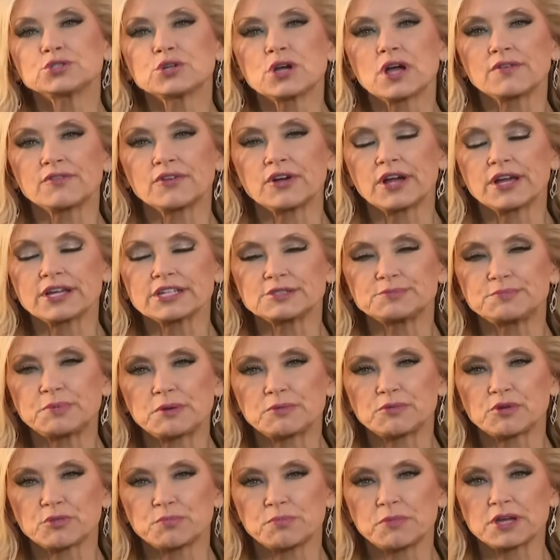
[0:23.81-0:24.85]
driver has
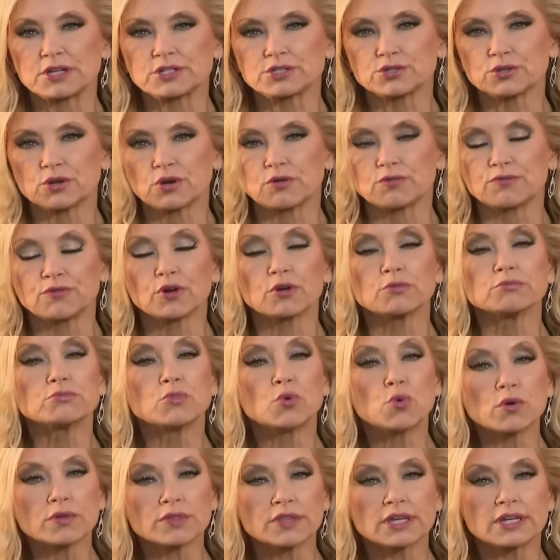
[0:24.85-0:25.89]
been with Metro for
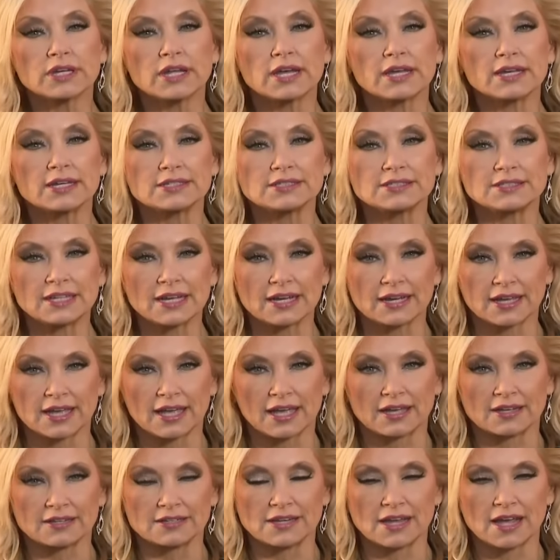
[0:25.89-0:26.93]
more than a
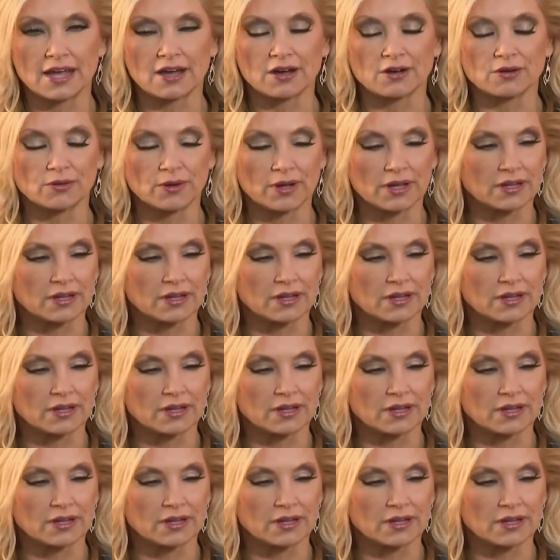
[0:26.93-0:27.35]
decade now,